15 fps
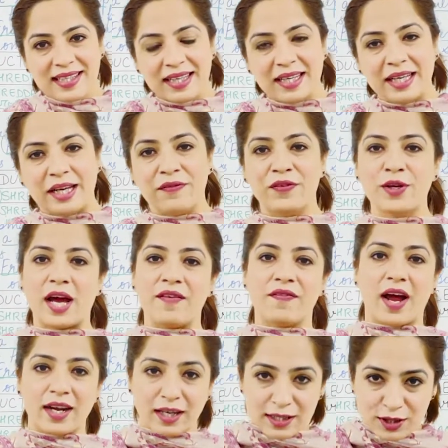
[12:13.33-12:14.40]
if you have
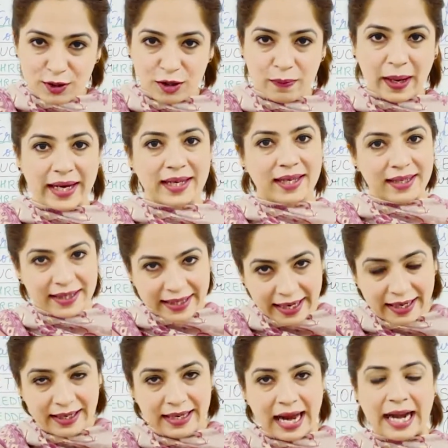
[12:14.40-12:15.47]
understood my content
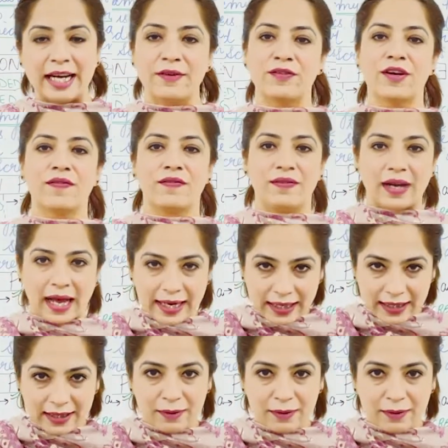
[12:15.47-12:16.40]
and if you have liked